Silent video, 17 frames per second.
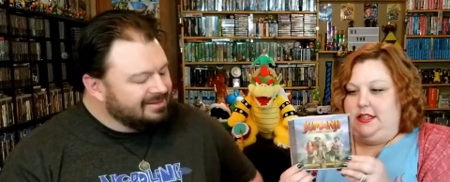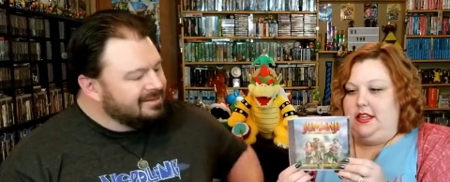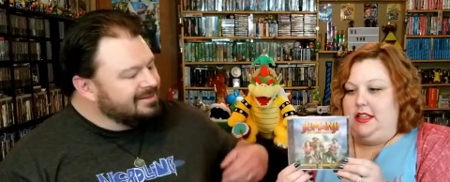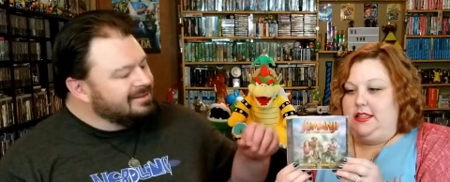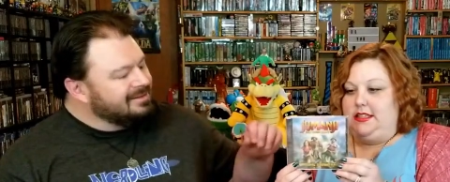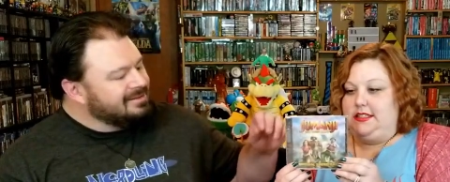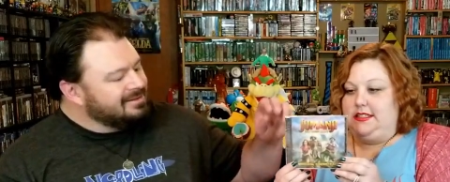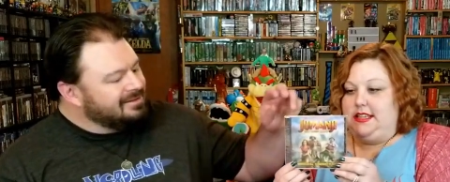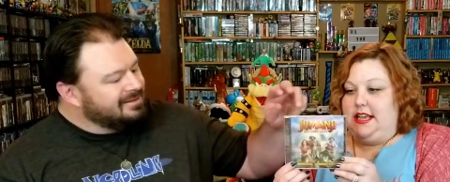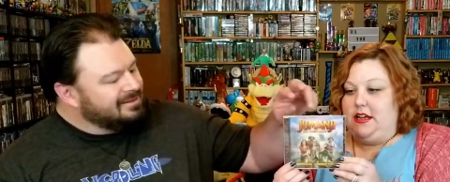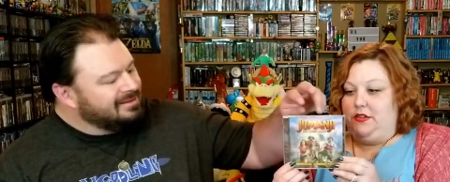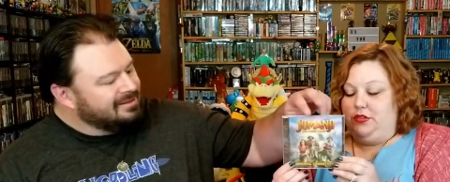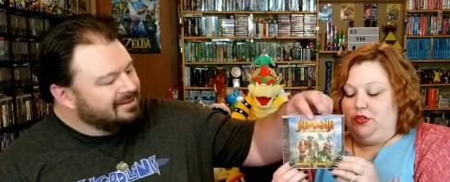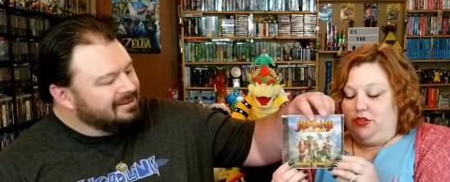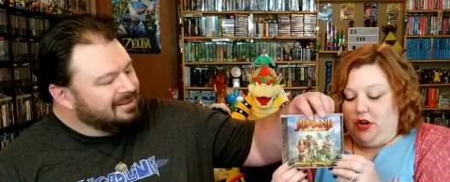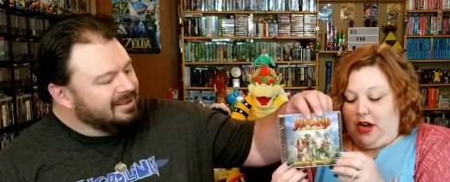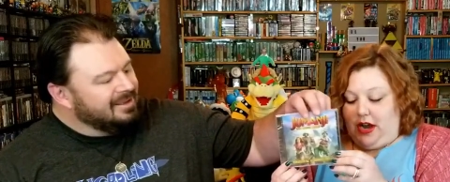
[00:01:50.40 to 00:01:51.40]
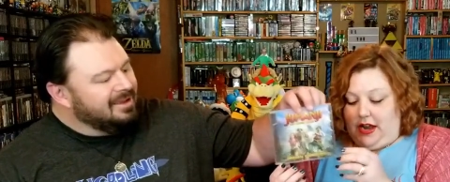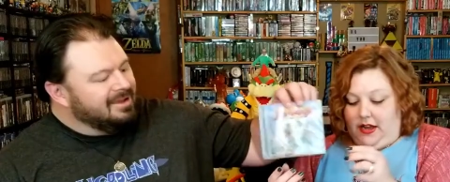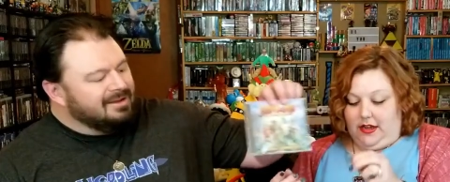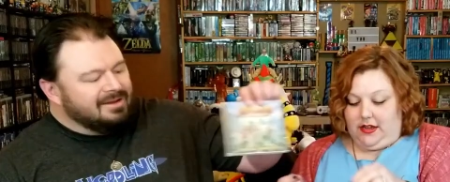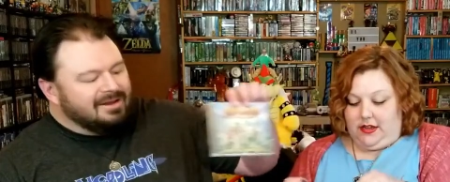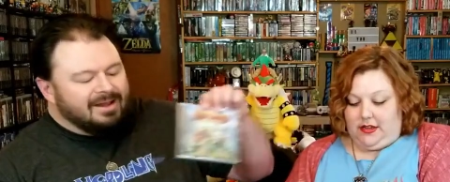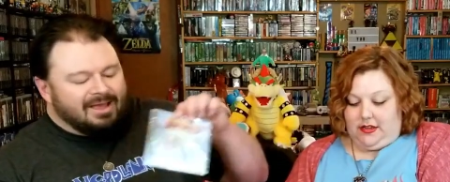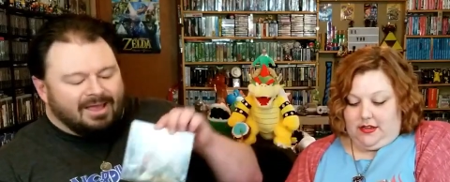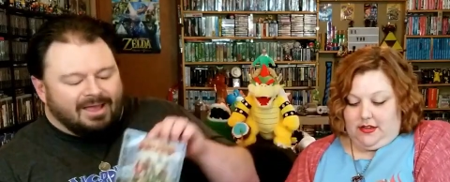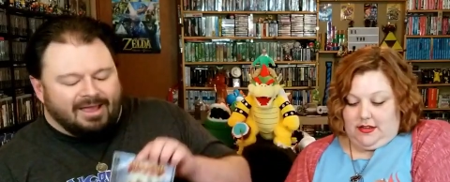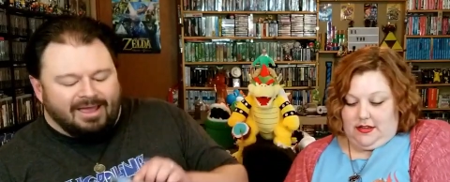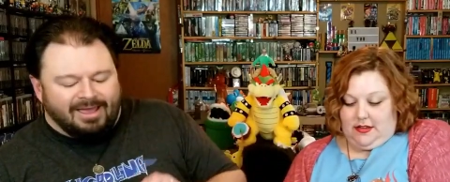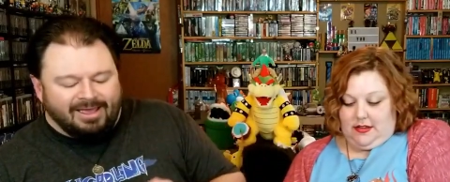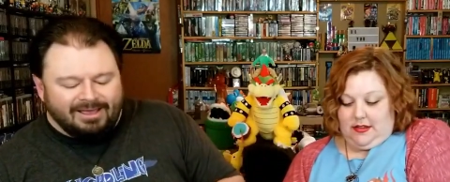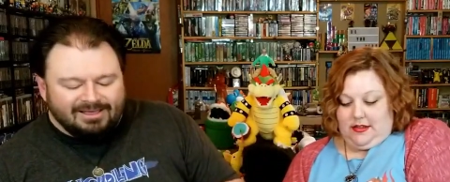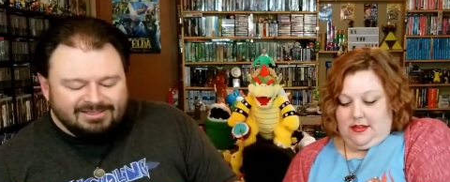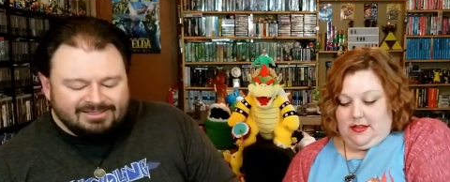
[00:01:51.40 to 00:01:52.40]
Speaker 1: The soundtrack.
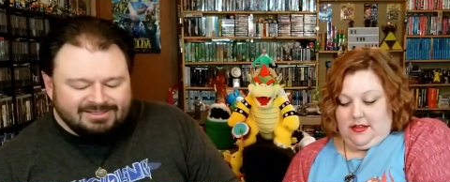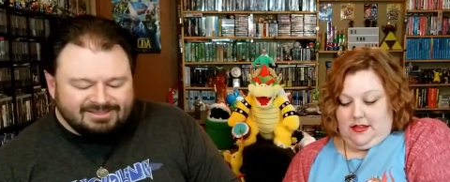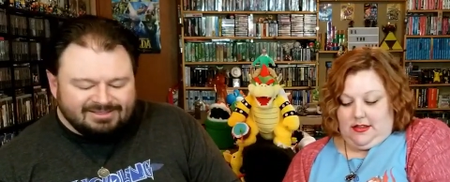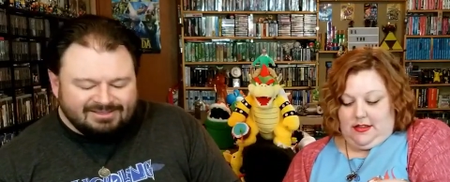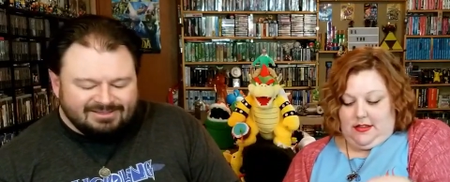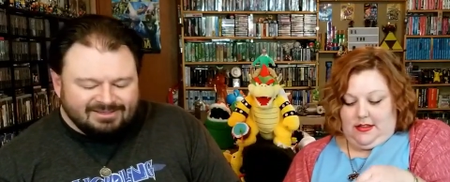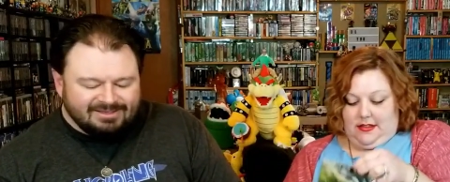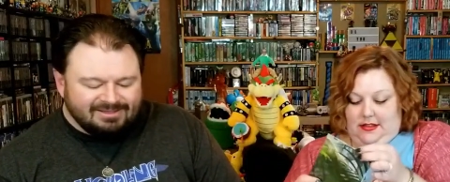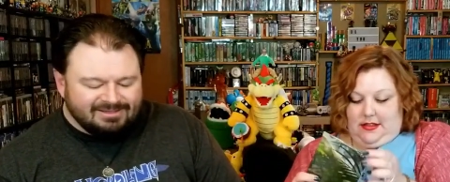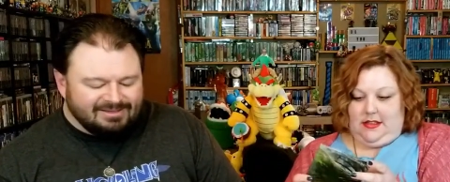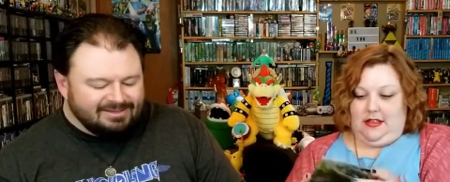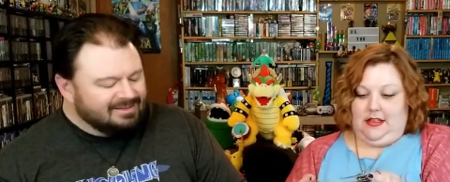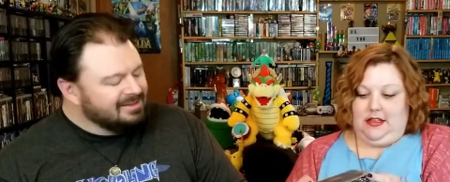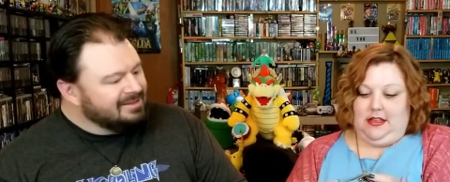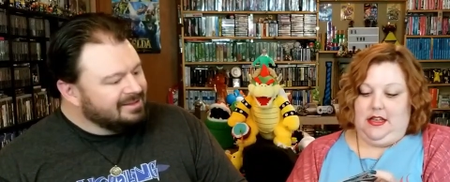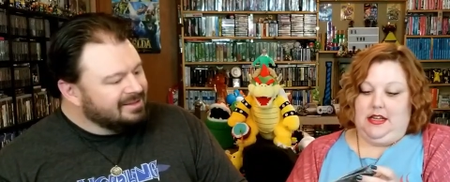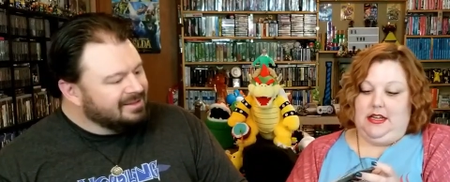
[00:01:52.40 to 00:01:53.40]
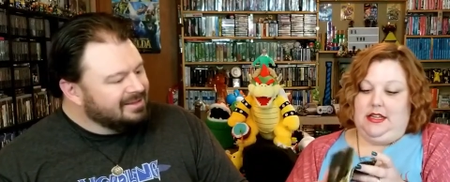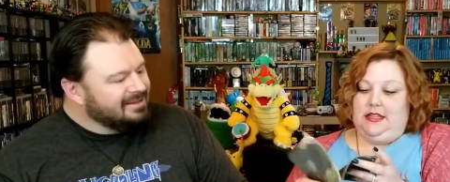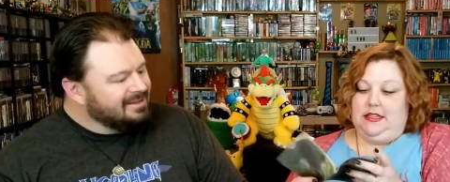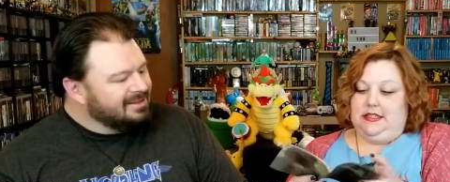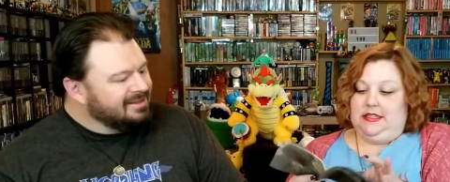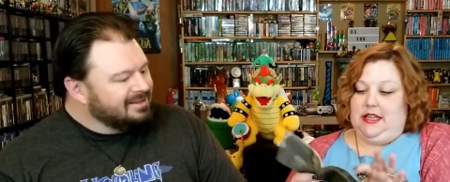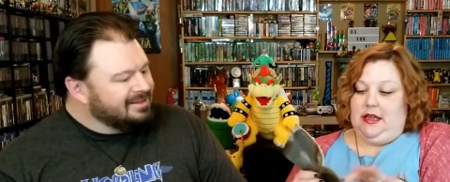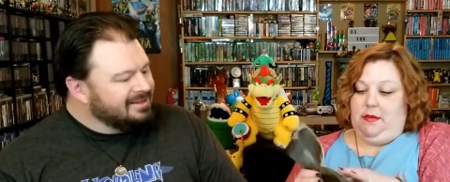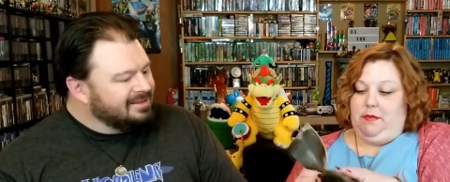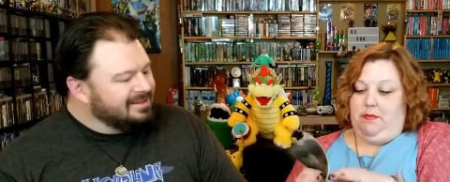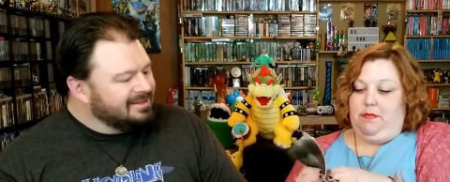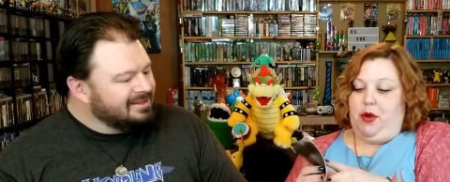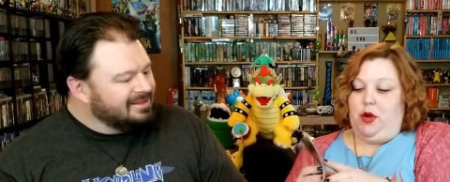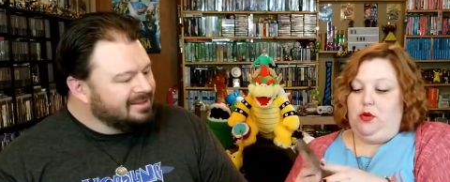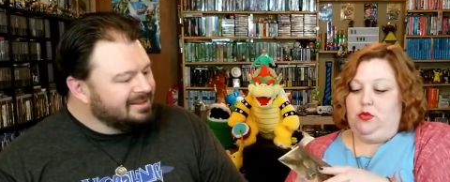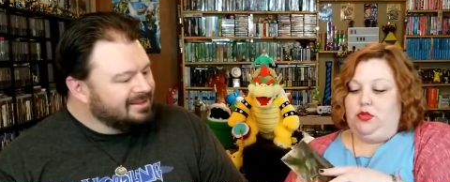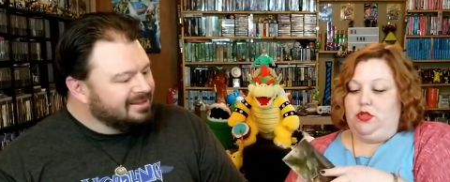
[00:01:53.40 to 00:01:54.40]
Nice. Is a
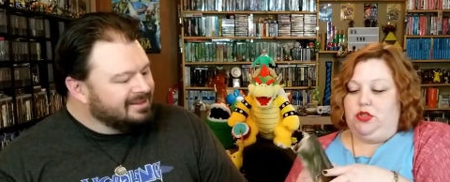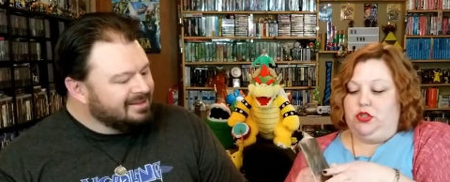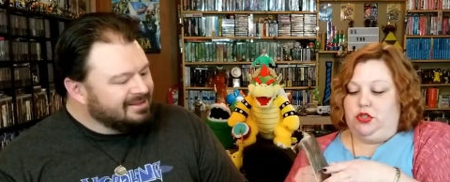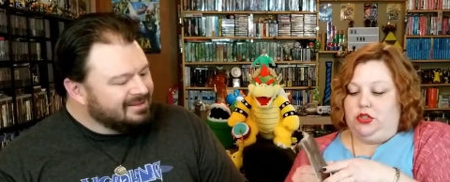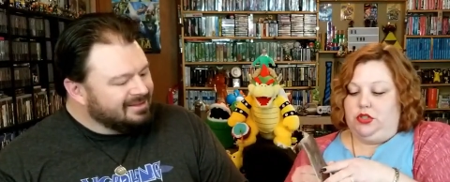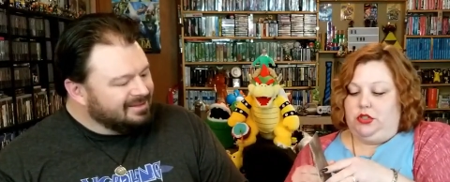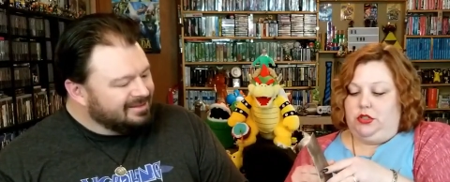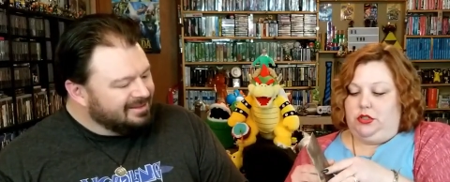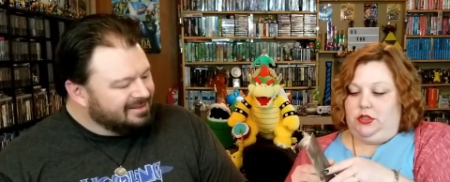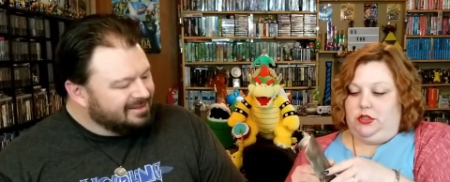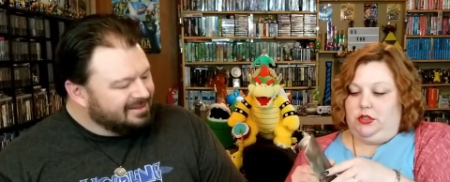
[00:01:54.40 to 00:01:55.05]
poster.